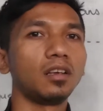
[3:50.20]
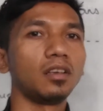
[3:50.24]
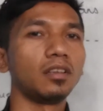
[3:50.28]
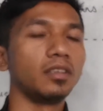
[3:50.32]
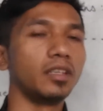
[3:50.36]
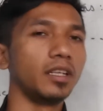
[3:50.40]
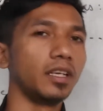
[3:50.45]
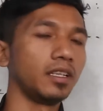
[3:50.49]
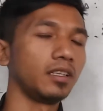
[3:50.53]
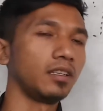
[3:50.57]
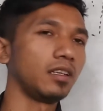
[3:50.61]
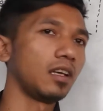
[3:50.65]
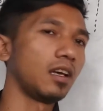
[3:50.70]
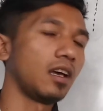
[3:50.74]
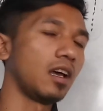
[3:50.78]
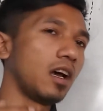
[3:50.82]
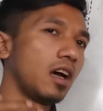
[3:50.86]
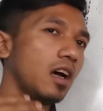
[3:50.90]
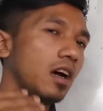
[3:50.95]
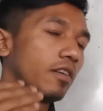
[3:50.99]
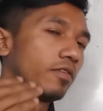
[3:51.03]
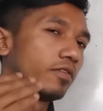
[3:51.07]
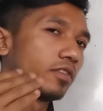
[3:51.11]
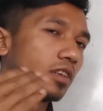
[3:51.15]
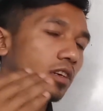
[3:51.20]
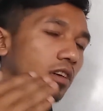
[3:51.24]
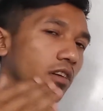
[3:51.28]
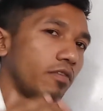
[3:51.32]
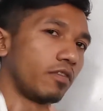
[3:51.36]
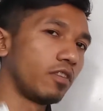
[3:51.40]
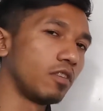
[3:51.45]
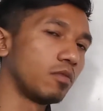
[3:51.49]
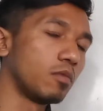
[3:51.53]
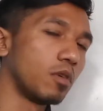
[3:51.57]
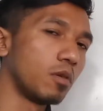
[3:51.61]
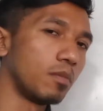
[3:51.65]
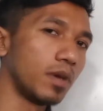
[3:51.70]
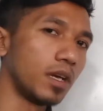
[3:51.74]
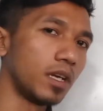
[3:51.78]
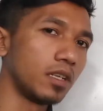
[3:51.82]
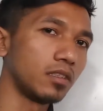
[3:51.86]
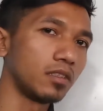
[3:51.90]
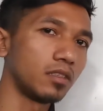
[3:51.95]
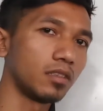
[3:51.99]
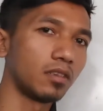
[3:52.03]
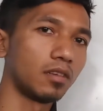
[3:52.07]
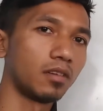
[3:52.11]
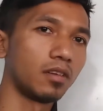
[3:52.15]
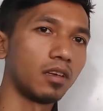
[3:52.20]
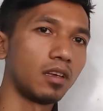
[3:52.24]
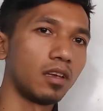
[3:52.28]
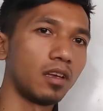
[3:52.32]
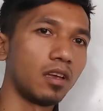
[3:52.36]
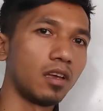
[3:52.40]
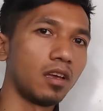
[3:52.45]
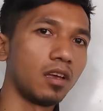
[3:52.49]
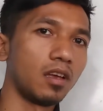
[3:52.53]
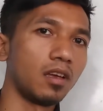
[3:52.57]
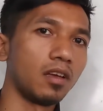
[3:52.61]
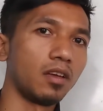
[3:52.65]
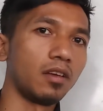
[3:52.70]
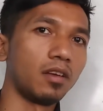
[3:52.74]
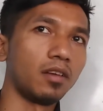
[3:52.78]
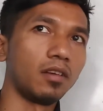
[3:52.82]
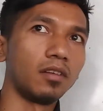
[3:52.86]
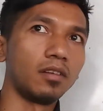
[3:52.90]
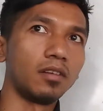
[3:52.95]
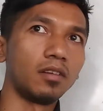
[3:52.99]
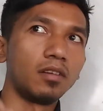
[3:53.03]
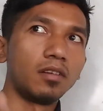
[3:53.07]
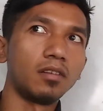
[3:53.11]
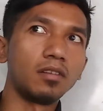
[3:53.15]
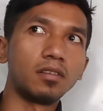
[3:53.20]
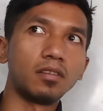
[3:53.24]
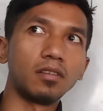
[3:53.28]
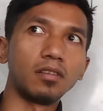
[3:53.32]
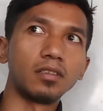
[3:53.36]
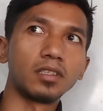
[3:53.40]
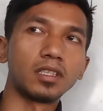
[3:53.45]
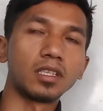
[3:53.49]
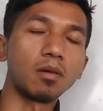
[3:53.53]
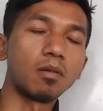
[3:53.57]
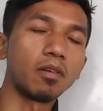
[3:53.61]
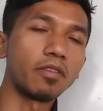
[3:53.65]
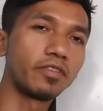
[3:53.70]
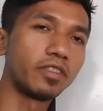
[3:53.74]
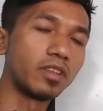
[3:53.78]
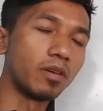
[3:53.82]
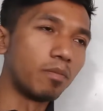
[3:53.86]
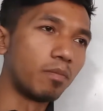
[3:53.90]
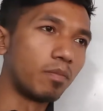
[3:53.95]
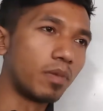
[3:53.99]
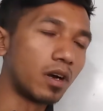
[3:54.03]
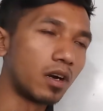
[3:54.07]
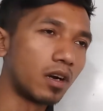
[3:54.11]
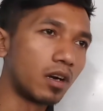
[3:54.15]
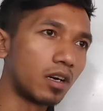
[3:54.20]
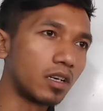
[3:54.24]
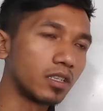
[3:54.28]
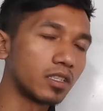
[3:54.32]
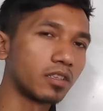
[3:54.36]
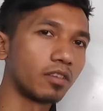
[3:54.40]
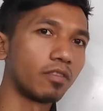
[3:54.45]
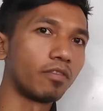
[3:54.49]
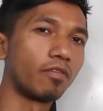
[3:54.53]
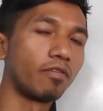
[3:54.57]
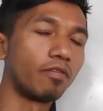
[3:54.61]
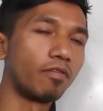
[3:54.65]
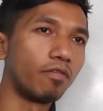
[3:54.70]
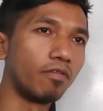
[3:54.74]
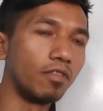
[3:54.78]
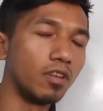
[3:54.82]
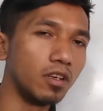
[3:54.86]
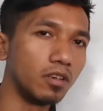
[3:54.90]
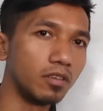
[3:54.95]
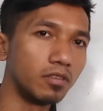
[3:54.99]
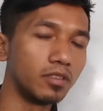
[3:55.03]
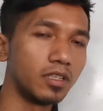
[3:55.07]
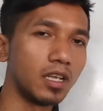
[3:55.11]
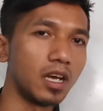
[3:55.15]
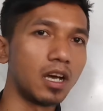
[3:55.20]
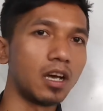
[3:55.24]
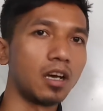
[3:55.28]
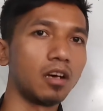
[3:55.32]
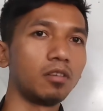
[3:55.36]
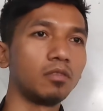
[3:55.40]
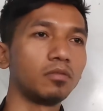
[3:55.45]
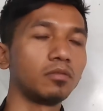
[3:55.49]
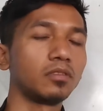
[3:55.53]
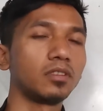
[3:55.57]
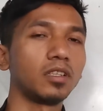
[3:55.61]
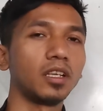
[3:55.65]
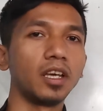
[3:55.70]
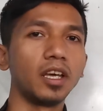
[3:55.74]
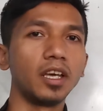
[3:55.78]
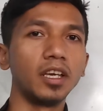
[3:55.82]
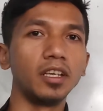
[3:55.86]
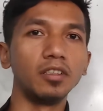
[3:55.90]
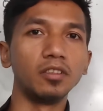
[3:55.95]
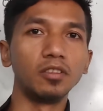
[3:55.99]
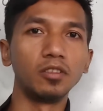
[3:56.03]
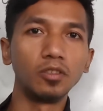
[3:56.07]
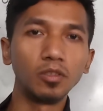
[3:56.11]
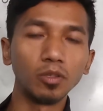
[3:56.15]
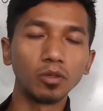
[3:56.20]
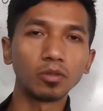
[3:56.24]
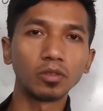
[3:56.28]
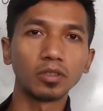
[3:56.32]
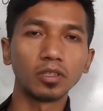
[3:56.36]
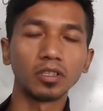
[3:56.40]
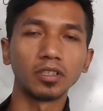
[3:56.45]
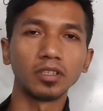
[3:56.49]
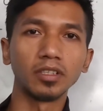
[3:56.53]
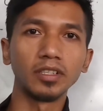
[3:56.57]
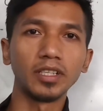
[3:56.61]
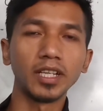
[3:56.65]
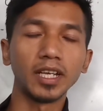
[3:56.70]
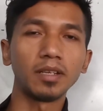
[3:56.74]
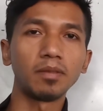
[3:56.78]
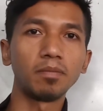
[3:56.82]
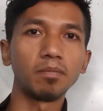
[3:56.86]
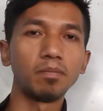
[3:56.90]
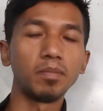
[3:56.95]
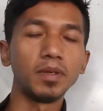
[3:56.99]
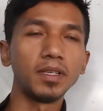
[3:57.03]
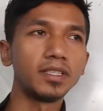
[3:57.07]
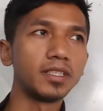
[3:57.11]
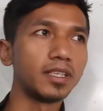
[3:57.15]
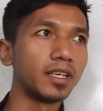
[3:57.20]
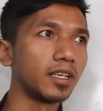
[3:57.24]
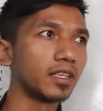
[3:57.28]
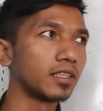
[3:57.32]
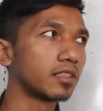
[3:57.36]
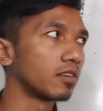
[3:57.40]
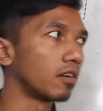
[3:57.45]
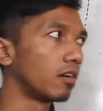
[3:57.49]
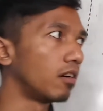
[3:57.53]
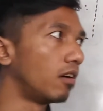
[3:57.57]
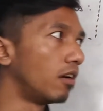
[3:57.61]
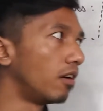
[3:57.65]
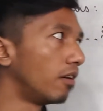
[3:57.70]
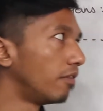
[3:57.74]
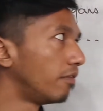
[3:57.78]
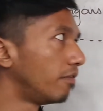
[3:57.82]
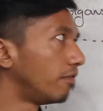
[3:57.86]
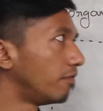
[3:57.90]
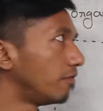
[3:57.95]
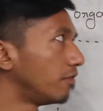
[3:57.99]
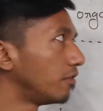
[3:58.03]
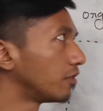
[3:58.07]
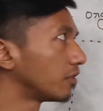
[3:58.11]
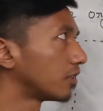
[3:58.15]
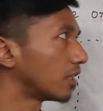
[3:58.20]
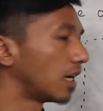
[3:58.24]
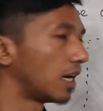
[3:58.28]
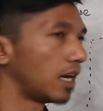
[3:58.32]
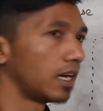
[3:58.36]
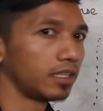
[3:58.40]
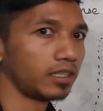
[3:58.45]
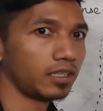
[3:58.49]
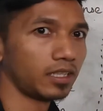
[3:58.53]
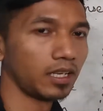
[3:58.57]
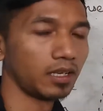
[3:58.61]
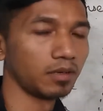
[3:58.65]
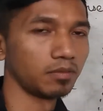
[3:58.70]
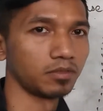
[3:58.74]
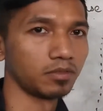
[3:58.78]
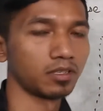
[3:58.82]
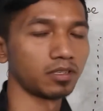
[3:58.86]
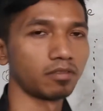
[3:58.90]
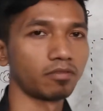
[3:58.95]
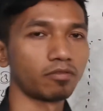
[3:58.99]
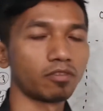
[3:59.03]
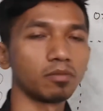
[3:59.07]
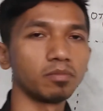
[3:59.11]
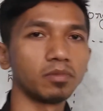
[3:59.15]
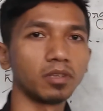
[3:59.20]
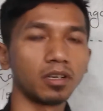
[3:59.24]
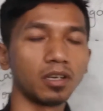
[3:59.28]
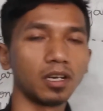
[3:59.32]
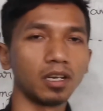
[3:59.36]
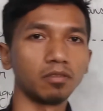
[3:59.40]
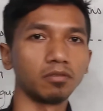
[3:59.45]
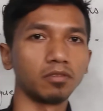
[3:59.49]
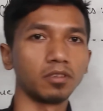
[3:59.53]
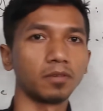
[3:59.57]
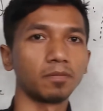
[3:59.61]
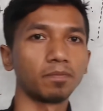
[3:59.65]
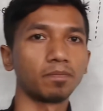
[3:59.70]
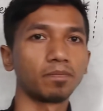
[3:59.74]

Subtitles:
Then, after a few moments, some of the birds flew down and took dead pieces of food items from the ground.